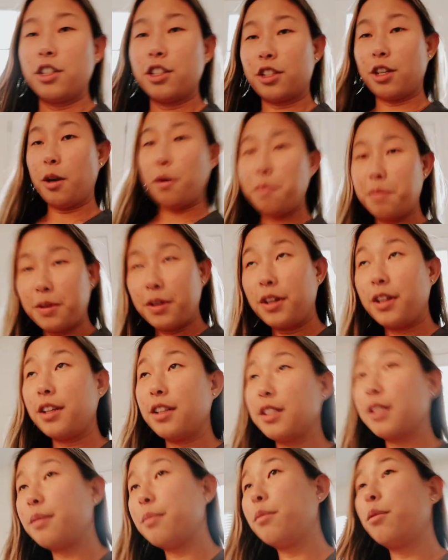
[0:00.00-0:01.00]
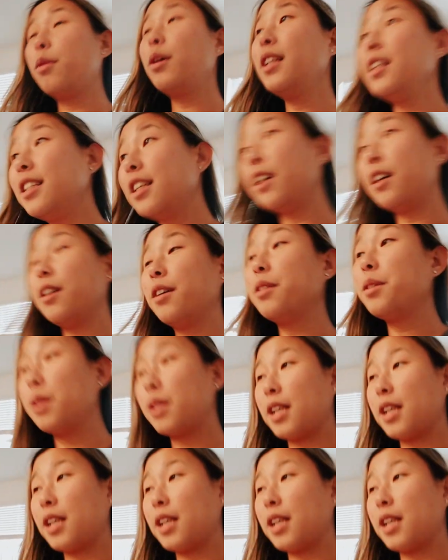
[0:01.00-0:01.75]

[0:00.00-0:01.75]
just opening some windows.